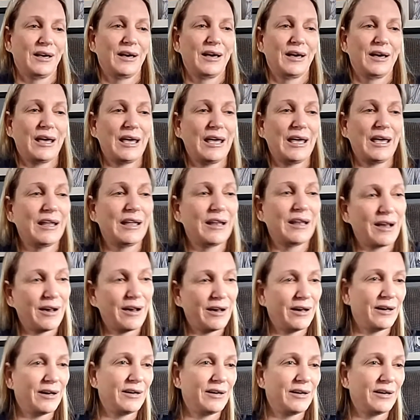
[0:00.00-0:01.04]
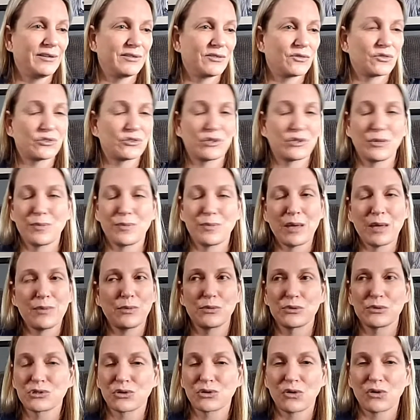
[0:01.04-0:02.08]
And the baby
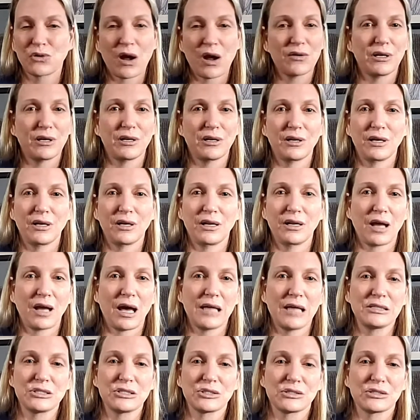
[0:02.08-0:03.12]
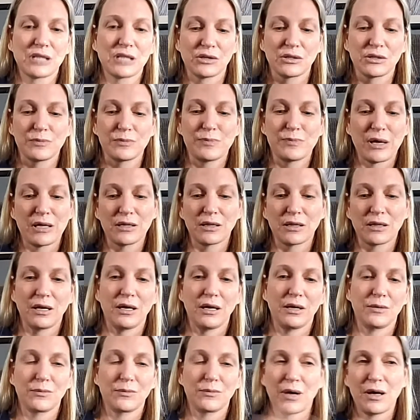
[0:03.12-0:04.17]
was crowning, and I just held the pen light
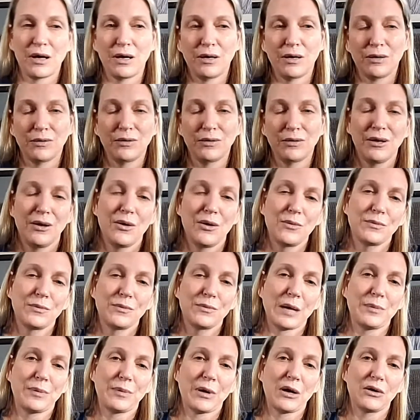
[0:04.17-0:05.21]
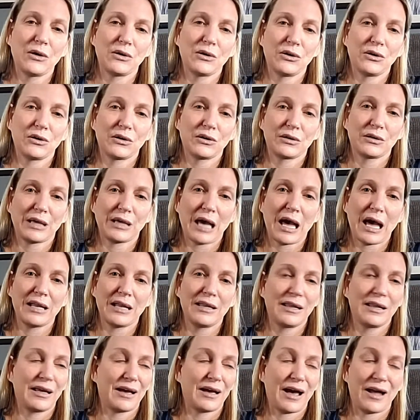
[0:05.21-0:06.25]
while my partner got in
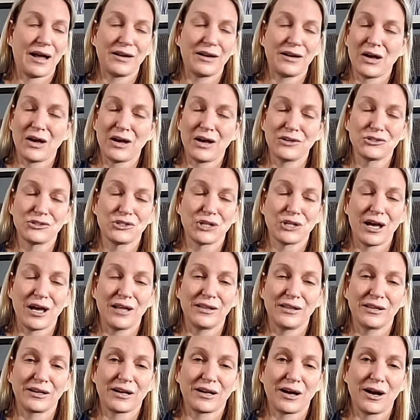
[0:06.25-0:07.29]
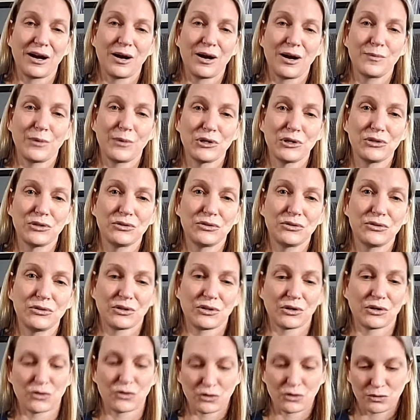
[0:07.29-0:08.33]
there. I don't know how she got in the car, but the
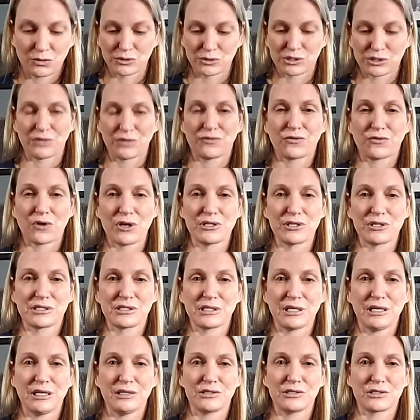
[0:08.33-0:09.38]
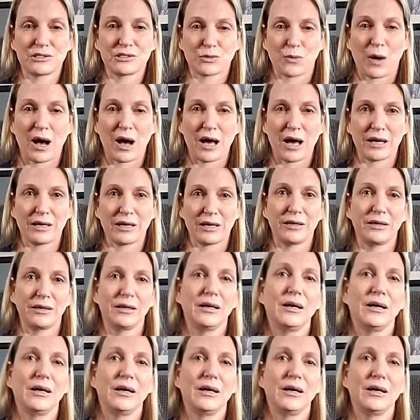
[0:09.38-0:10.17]
girl was in the front seat, squatted.